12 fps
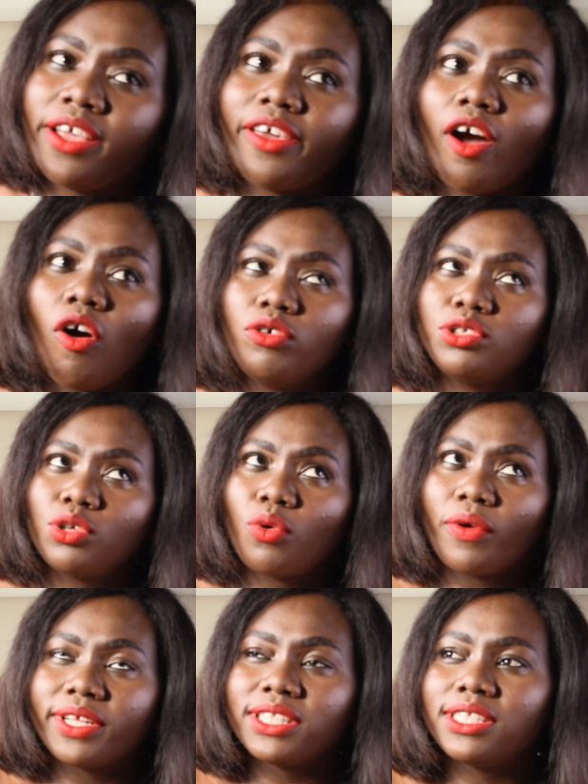you're also
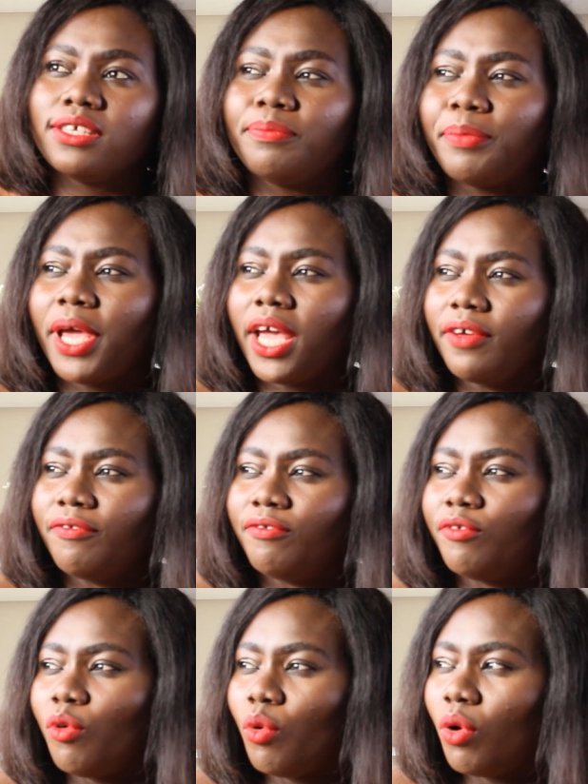going to pay
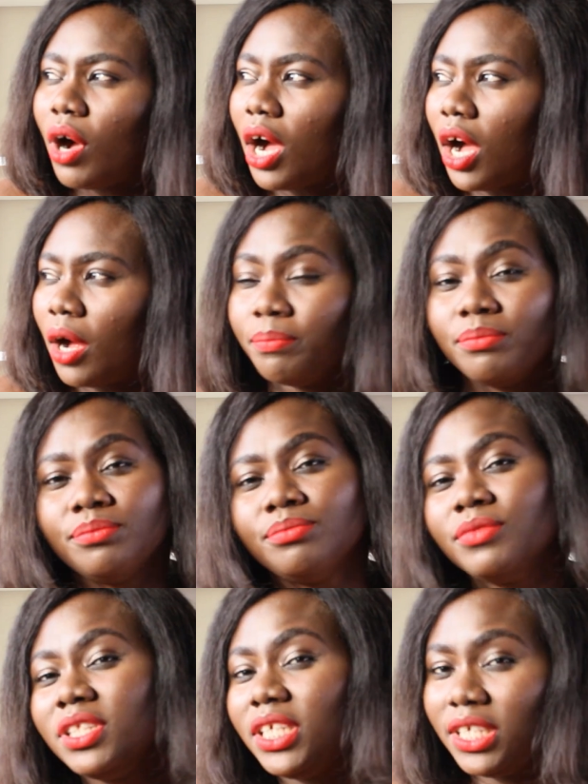for
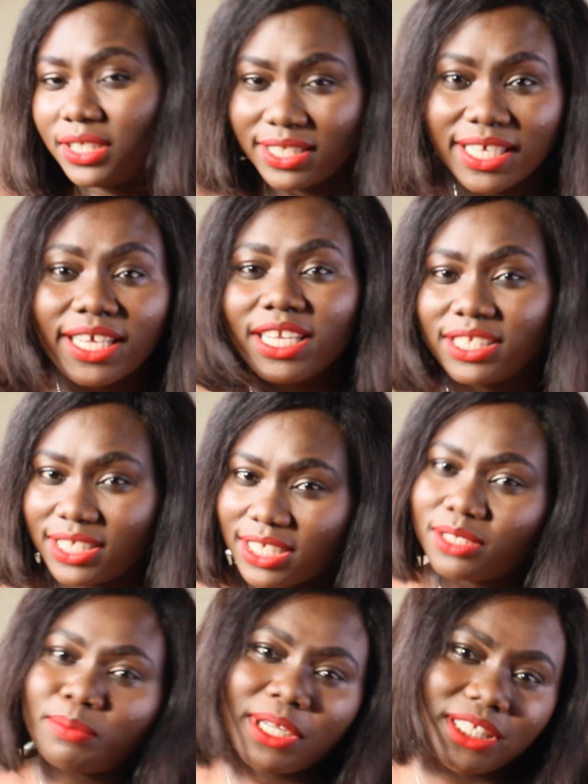the skill
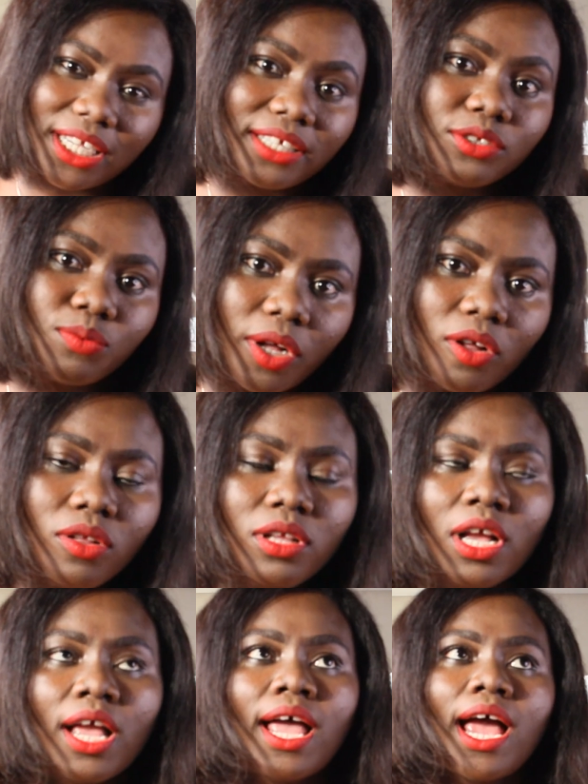assessment as well.